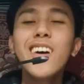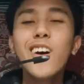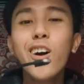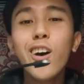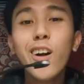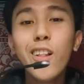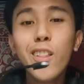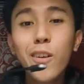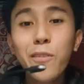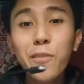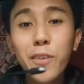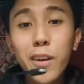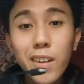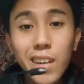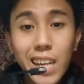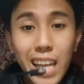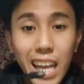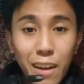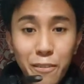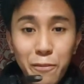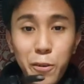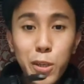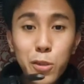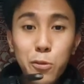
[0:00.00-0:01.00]
all of our
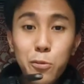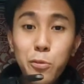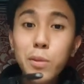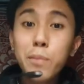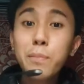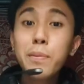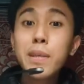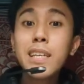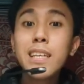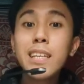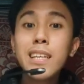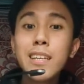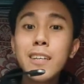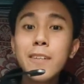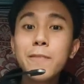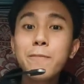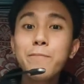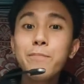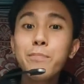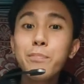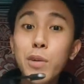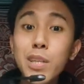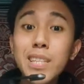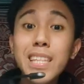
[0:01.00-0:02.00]
effort would be
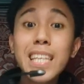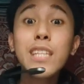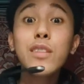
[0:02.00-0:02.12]
put